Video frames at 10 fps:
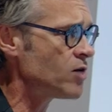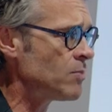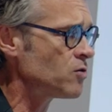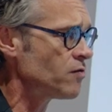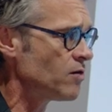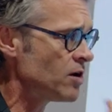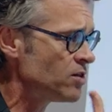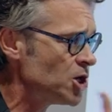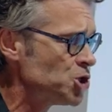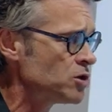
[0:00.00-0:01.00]
grams of
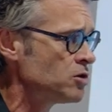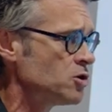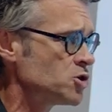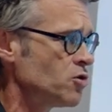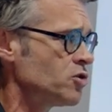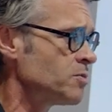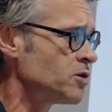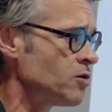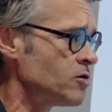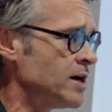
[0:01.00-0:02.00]
additional sodium
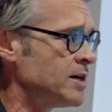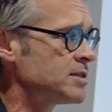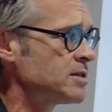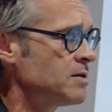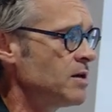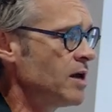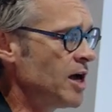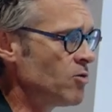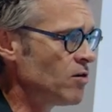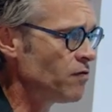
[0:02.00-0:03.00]
chloride. And we